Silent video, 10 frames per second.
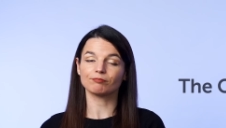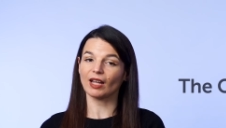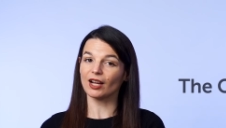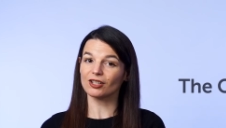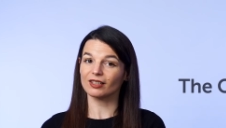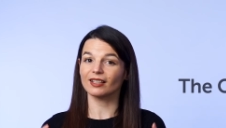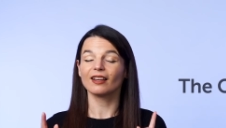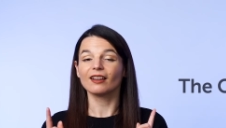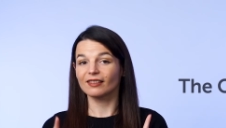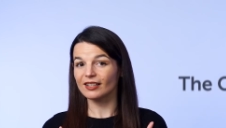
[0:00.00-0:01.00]
Actually,
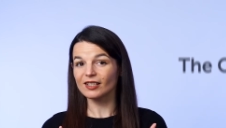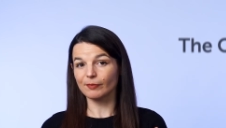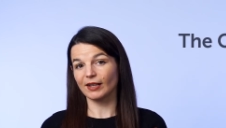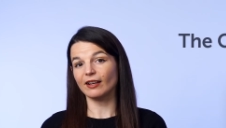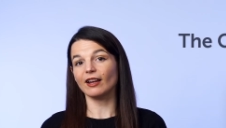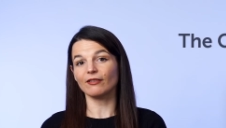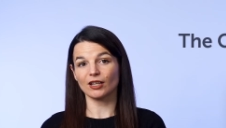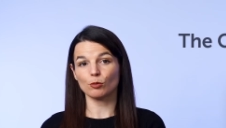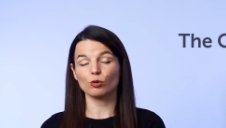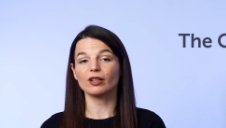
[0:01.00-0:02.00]
this PDF
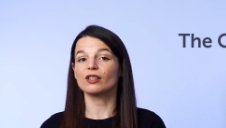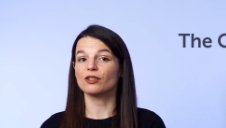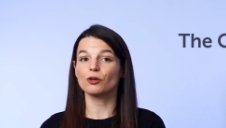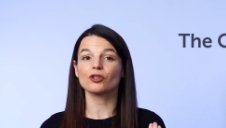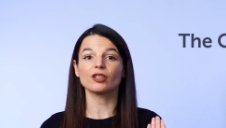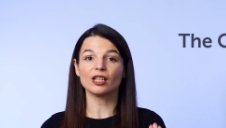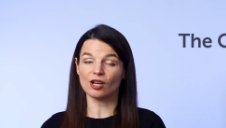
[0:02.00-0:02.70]
ebook is usually